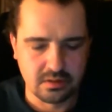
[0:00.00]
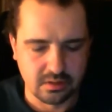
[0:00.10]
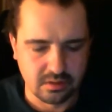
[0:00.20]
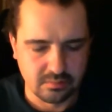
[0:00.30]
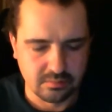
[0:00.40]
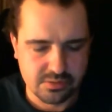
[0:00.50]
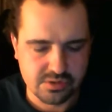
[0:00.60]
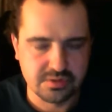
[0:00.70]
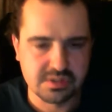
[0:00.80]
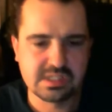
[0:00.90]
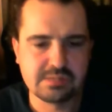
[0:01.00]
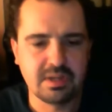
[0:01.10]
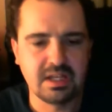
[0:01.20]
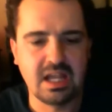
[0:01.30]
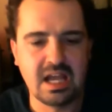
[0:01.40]
um, so this is my
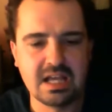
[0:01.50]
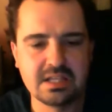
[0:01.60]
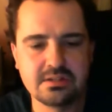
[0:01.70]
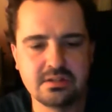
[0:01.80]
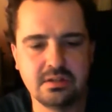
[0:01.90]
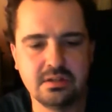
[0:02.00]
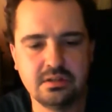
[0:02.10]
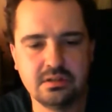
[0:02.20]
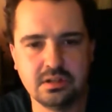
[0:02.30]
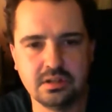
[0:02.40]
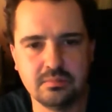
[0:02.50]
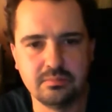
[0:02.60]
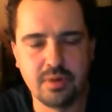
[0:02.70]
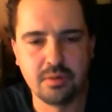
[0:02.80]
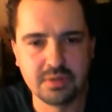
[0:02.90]
last um,
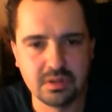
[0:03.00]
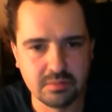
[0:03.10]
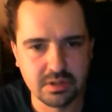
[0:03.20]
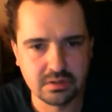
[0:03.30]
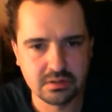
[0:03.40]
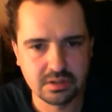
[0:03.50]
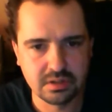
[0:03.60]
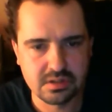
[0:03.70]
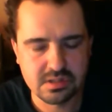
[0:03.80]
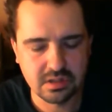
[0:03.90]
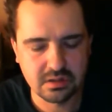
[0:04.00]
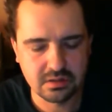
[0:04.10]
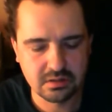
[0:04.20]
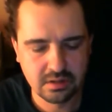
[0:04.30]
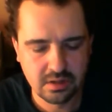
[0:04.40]
pumpkin beer in the cellar
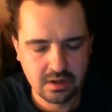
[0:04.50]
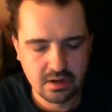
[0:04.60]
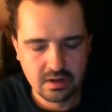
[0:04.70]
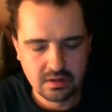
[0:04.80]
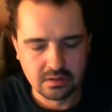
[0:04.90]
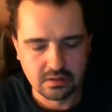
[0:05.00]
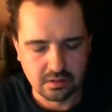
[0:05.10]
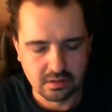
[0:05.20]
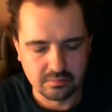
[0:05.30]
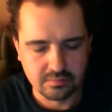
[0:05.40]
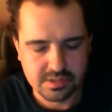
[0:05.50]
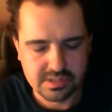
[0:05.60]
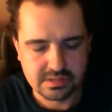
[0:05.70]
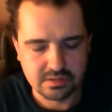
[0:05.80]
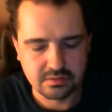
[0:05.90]
um, this
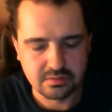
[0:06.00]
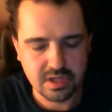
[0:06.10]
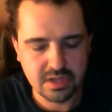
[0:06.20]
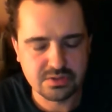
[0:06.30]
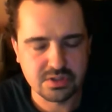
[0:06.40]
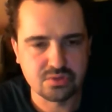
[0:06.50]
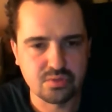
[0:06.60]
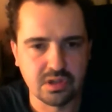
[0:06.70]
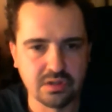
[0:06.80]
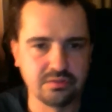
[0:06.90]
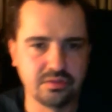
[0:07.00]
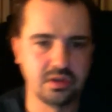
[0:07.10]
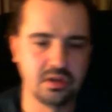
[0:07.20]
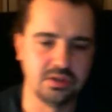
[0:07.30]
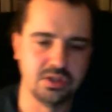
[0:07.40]
is a
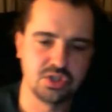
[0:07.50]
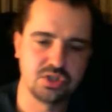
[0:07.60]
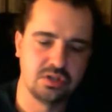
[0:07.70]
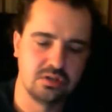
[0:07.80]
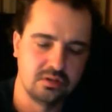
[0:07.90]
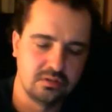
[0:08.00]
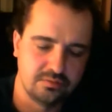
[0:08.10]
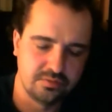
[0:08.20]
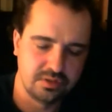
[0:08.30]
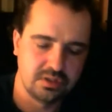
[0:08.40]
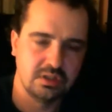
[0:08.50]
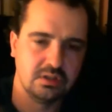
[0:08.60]
2012 edition of the